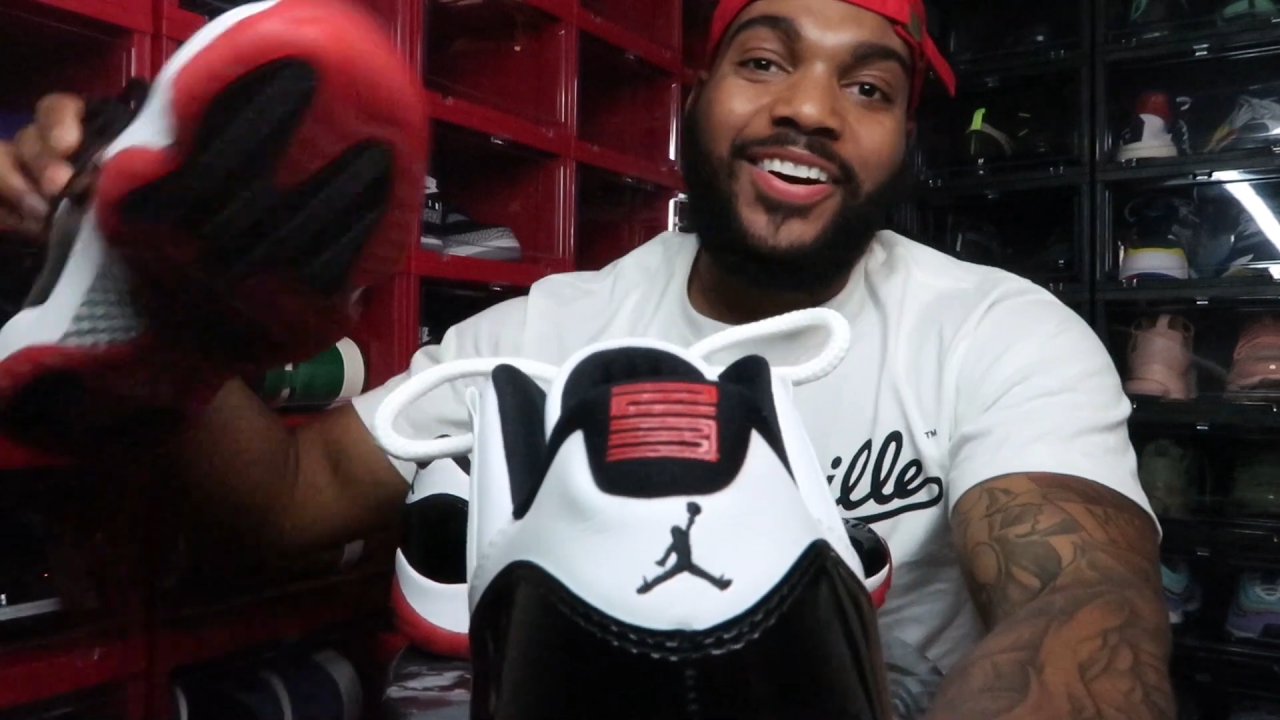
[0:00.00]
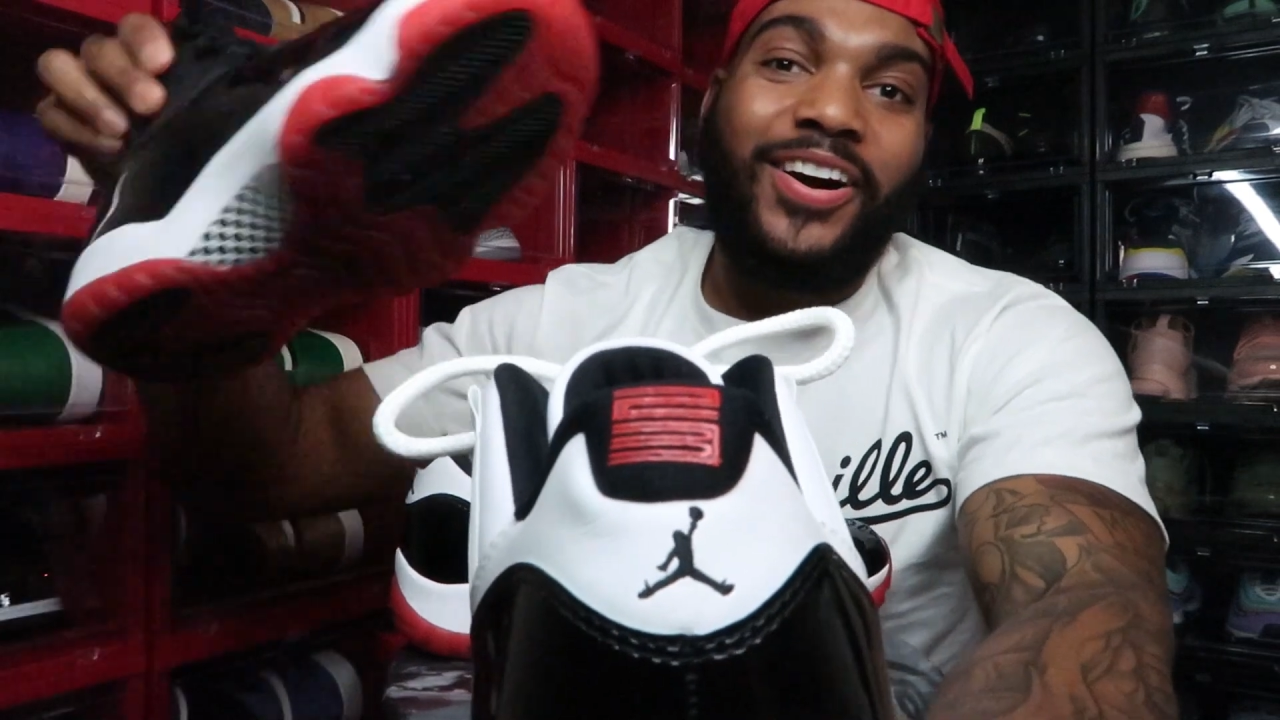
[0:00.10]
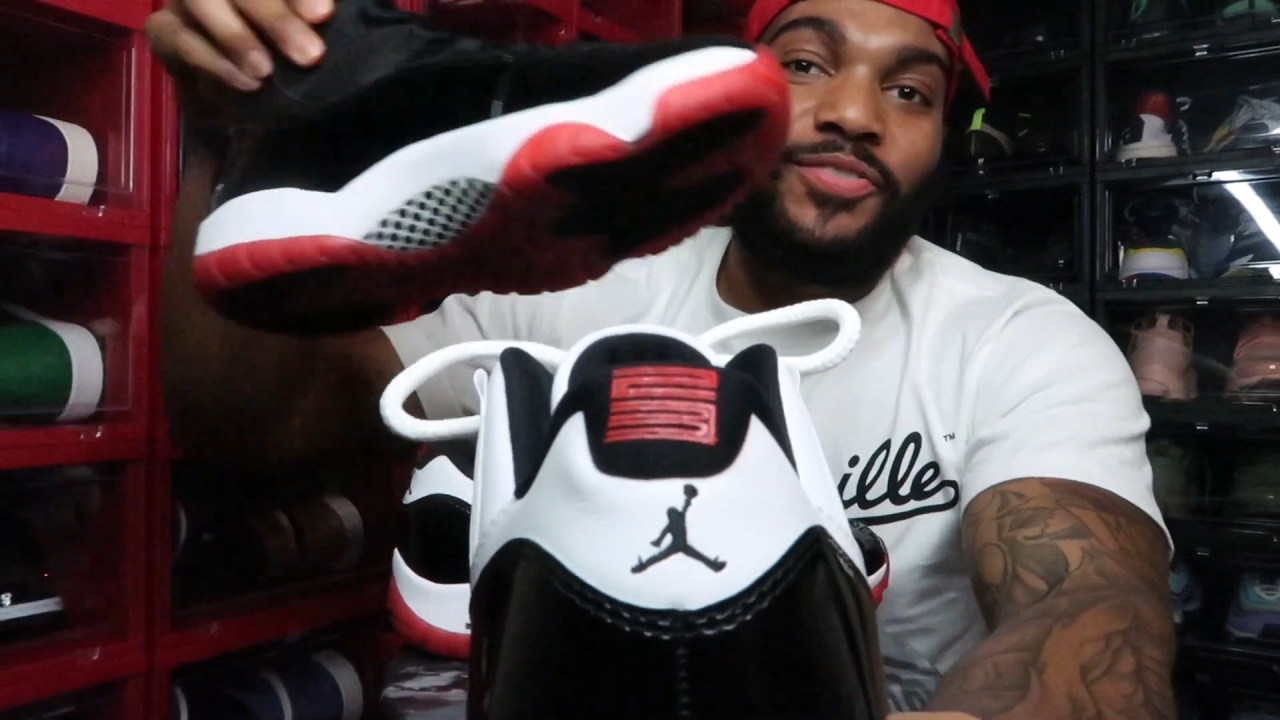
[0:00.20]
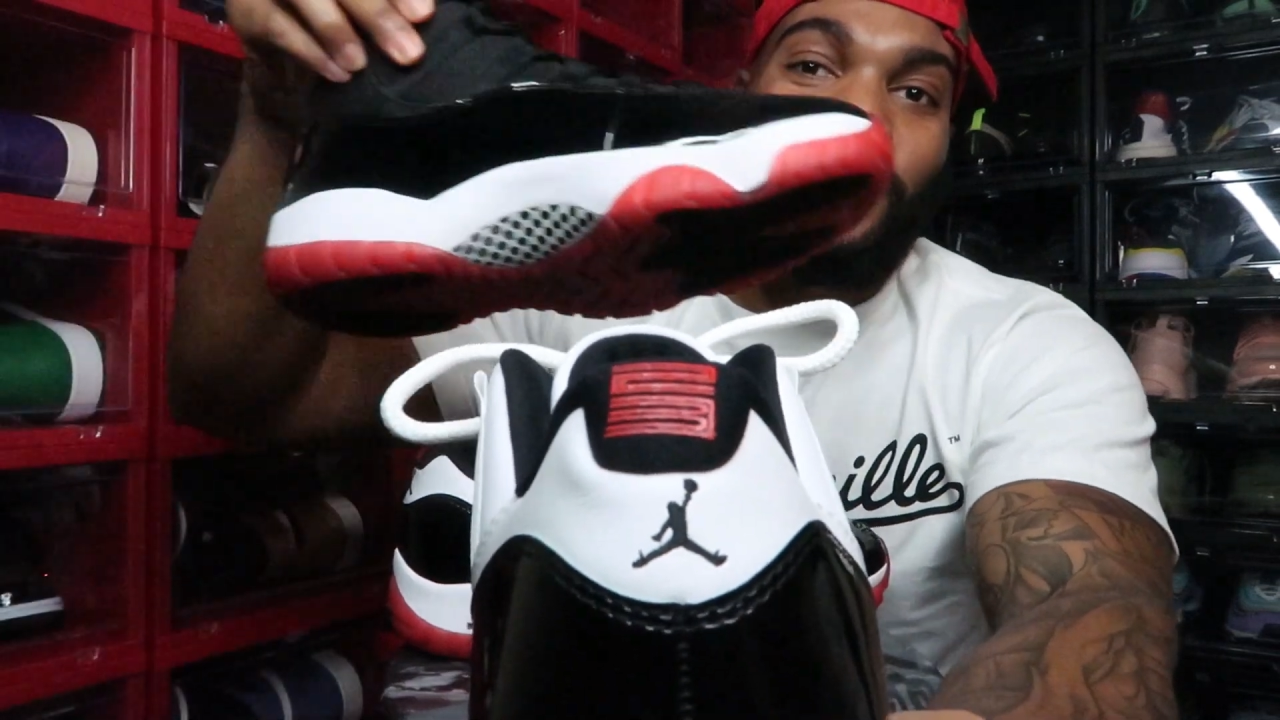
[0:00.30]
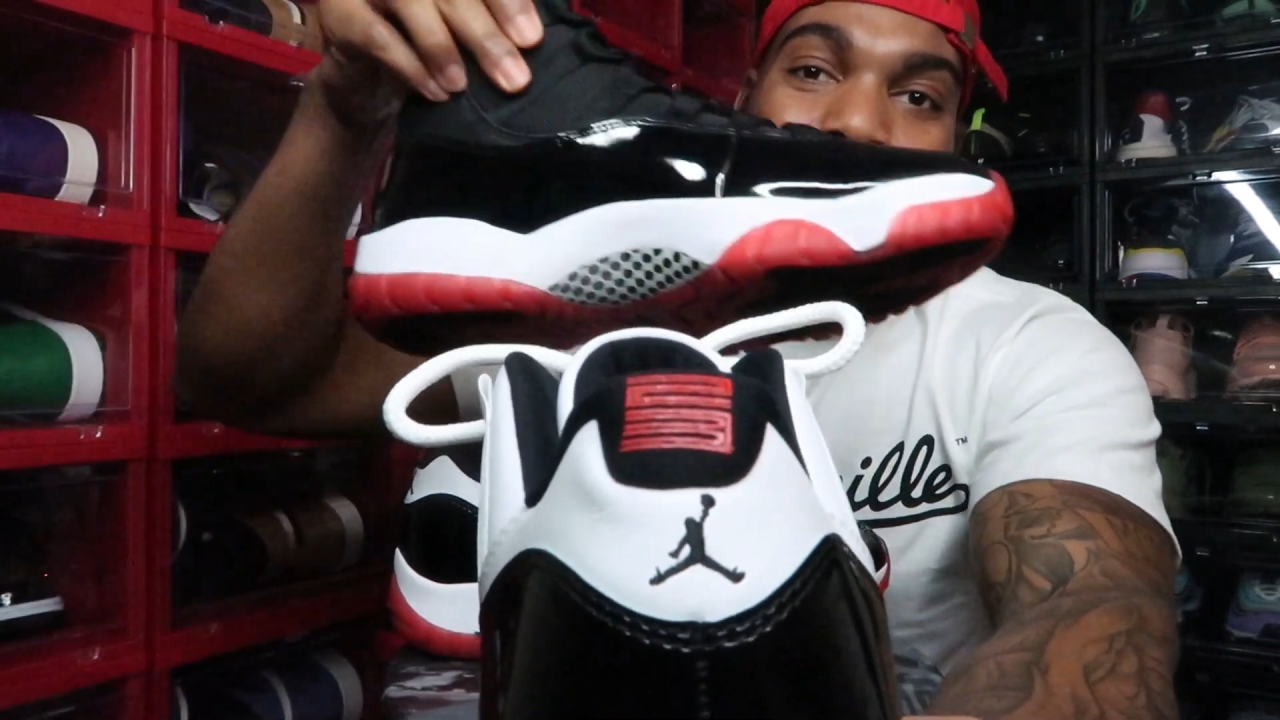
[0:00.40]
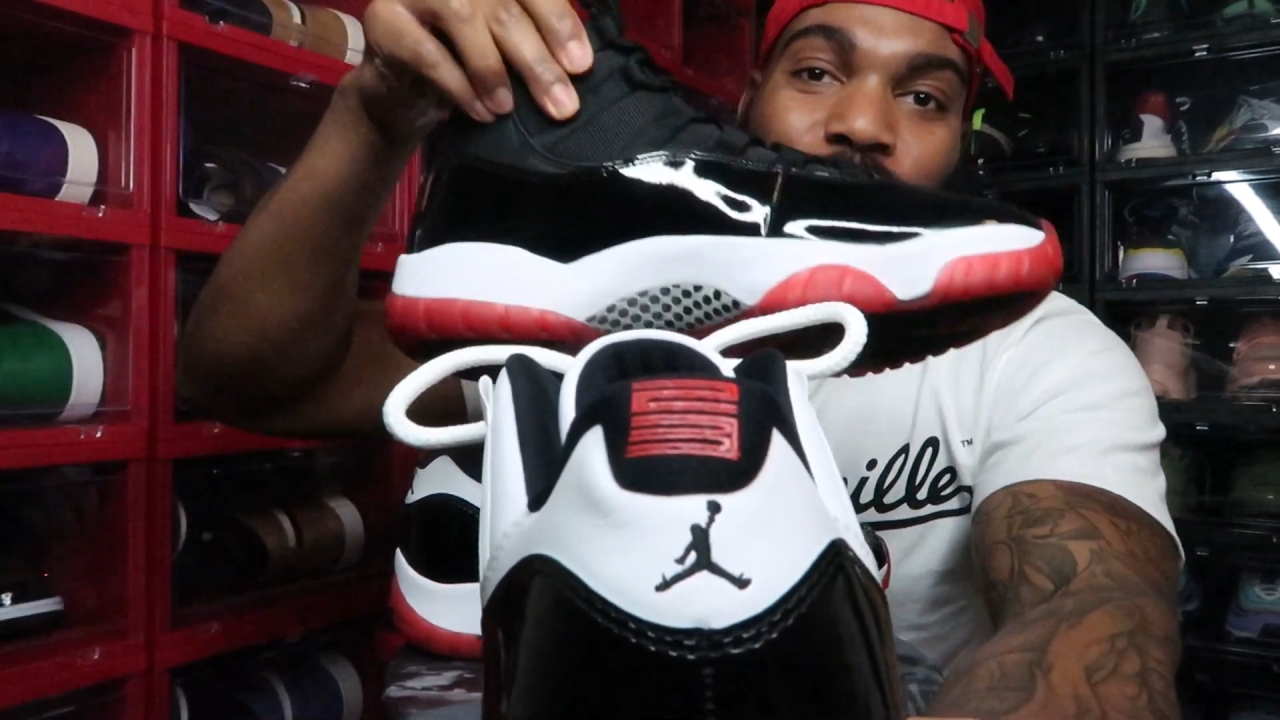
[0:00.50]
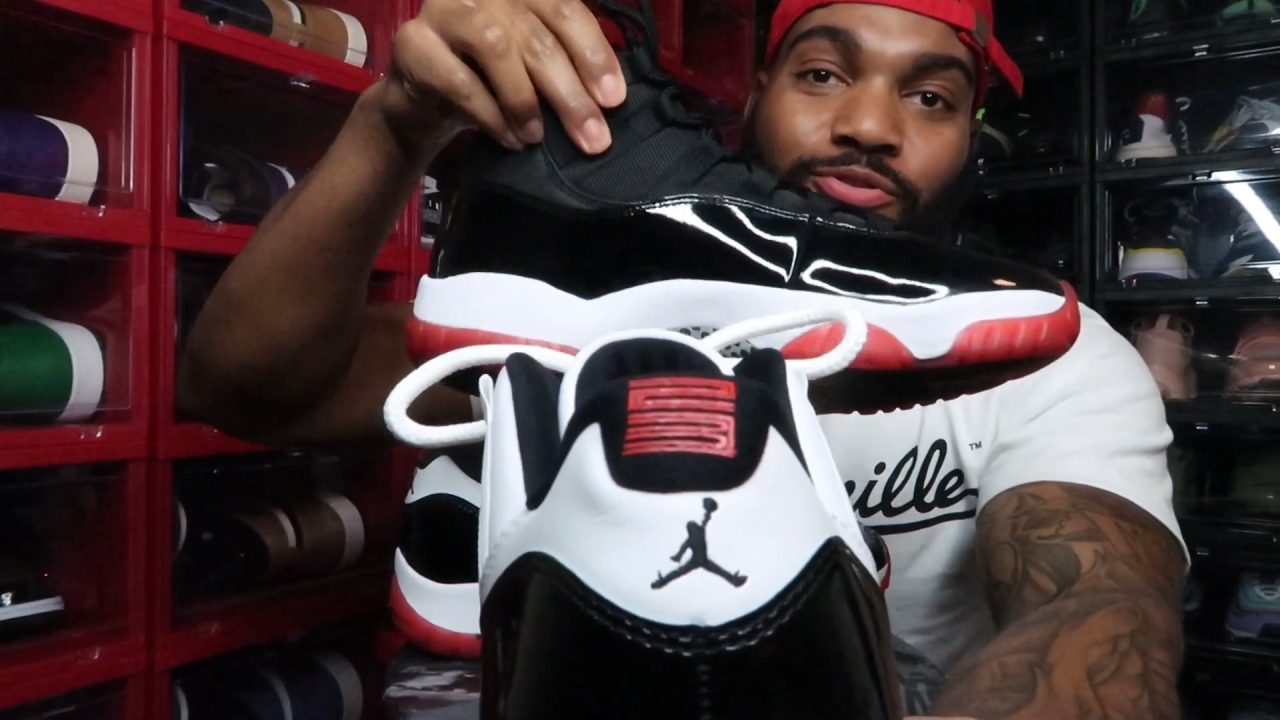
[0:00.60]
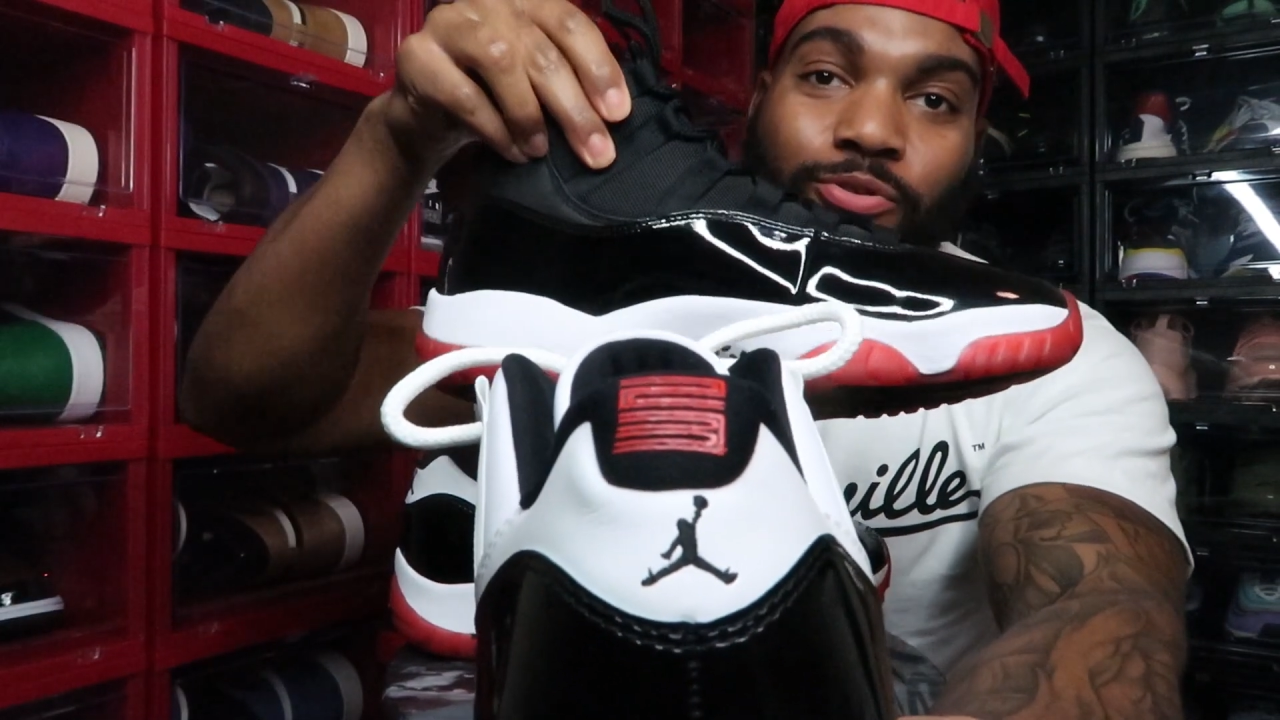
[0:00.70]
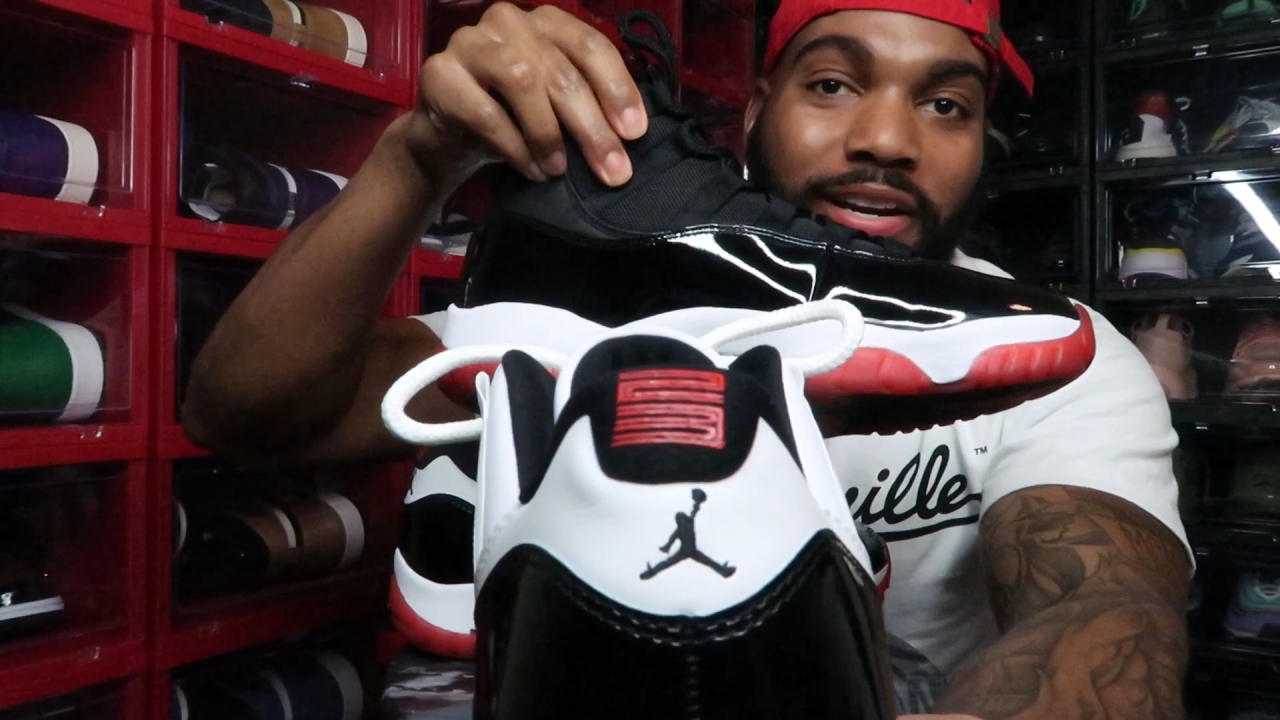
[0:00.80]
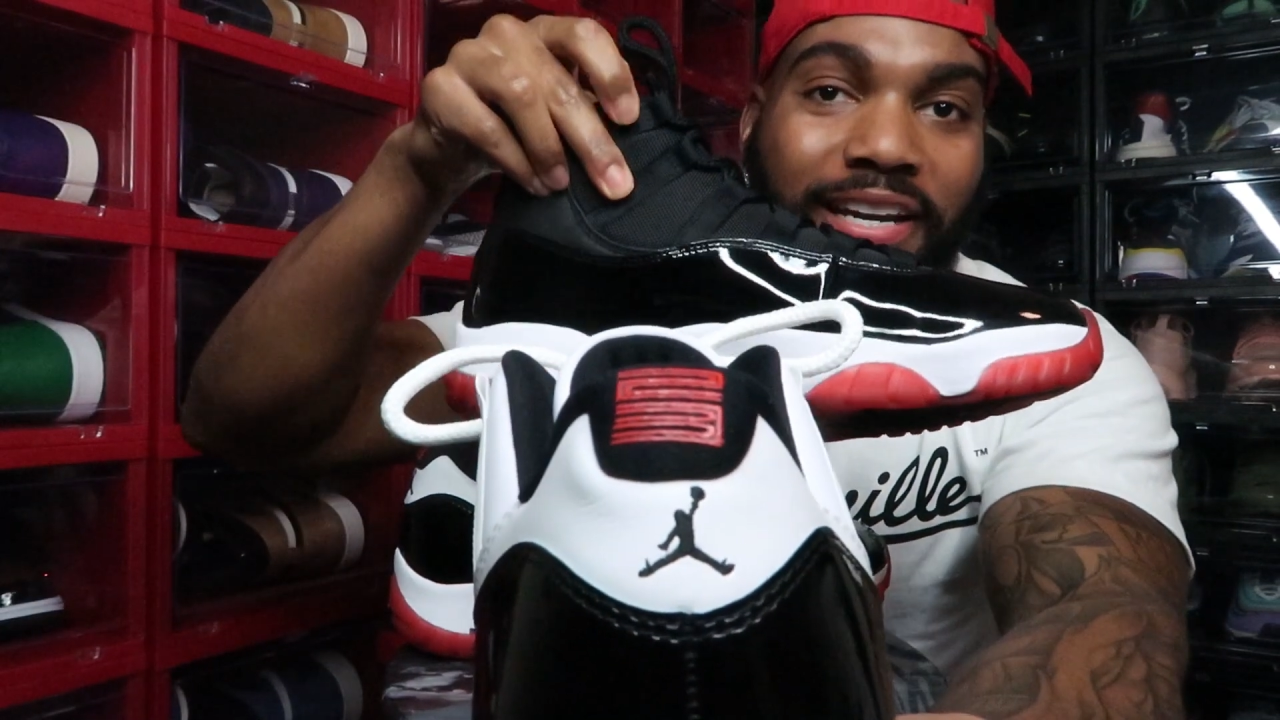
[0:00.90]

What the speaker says: of the Retro